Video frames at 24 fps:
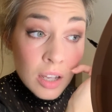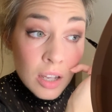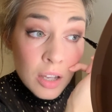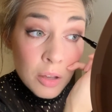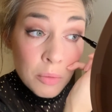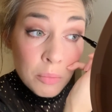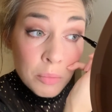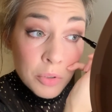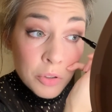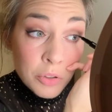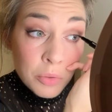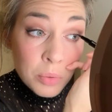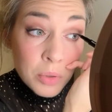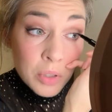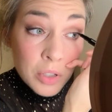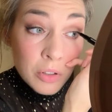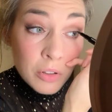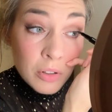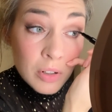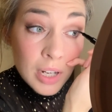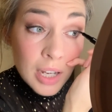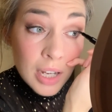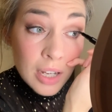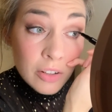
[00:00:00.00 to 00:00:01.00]
between
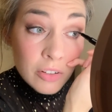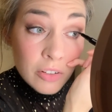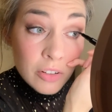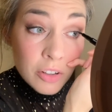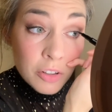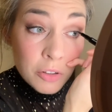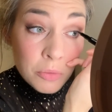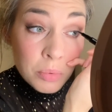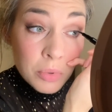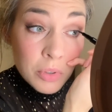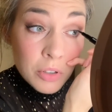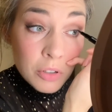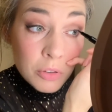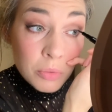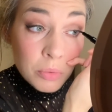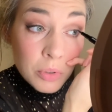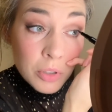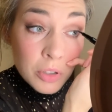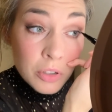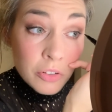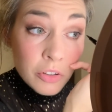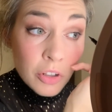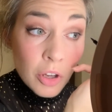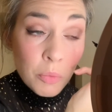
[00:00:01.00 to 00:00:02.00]
your lashes, because what
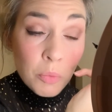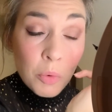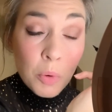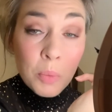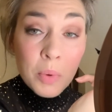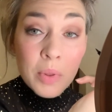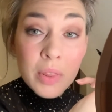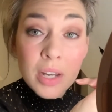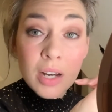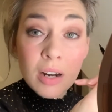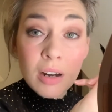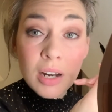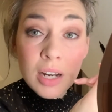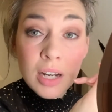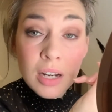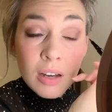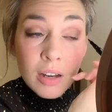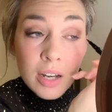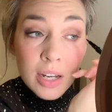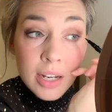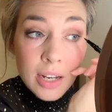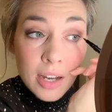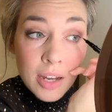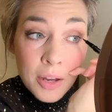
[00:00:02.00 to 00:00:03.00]
you don't want with an
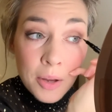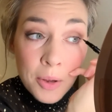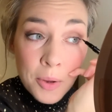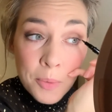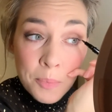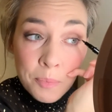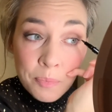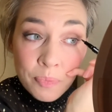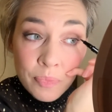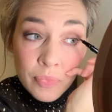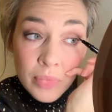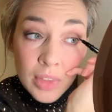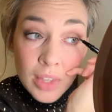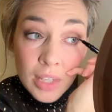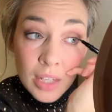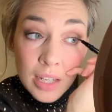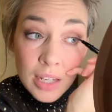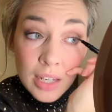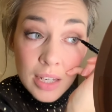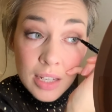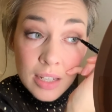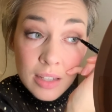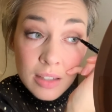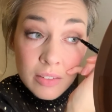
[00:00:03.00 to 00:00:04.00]
eyeliner
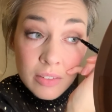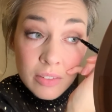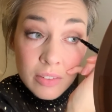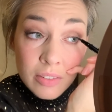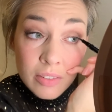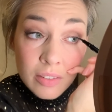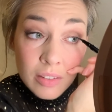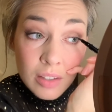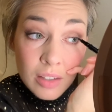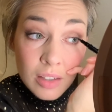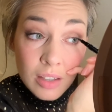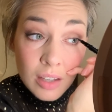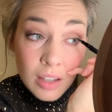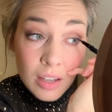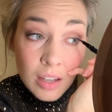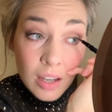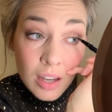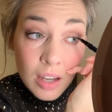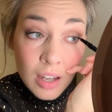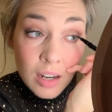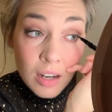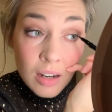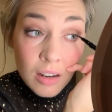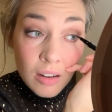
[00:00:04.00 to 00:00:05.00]
is
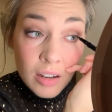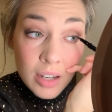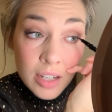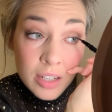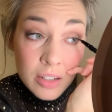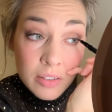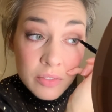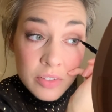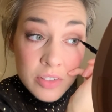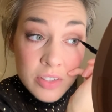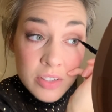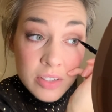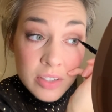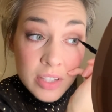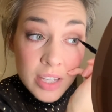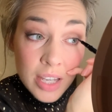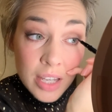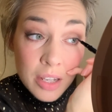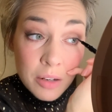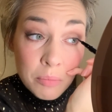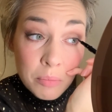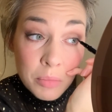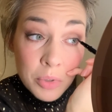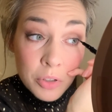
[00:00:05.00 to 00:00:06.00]
a line of
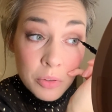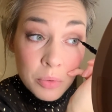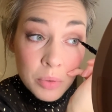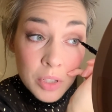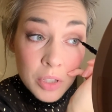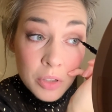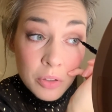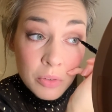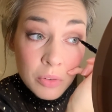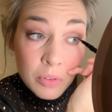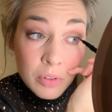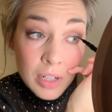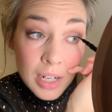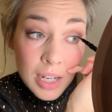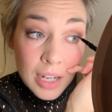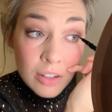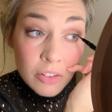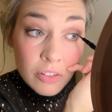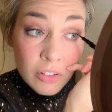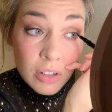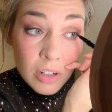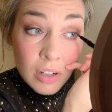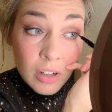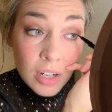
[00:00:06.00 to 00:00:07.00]
skin between your
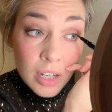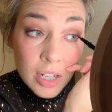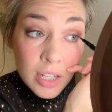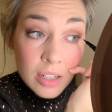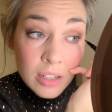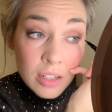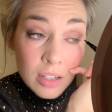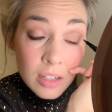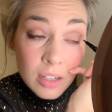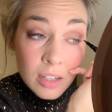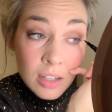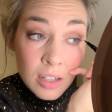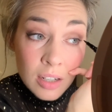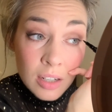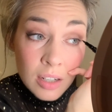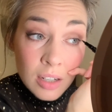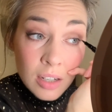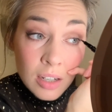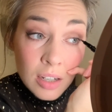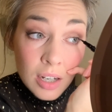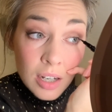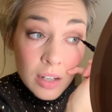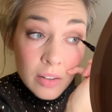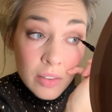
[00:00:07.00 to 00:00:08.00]
lash line
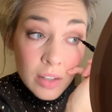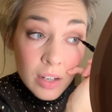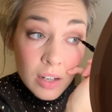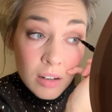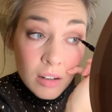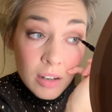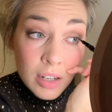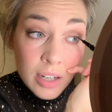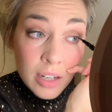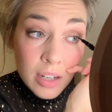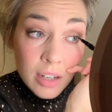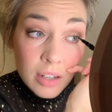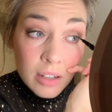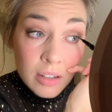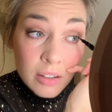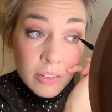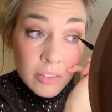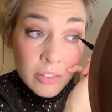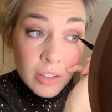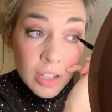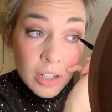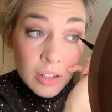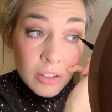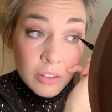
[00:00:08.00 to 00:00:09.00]
and the liner,
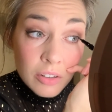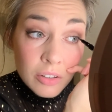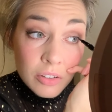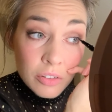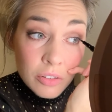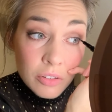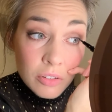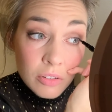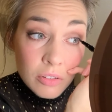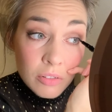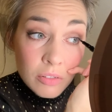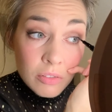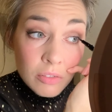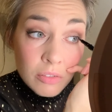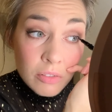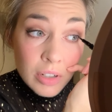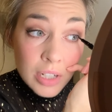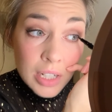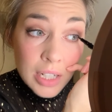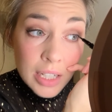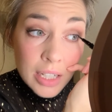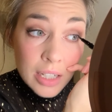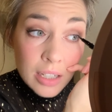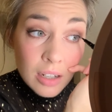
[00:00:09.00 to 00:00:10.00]
because that looks
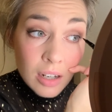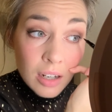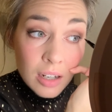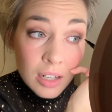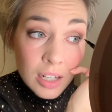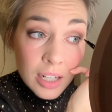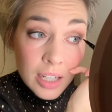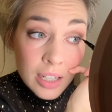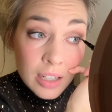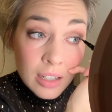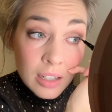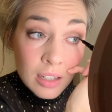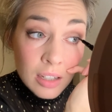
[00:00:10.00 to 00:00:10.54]
really ugly.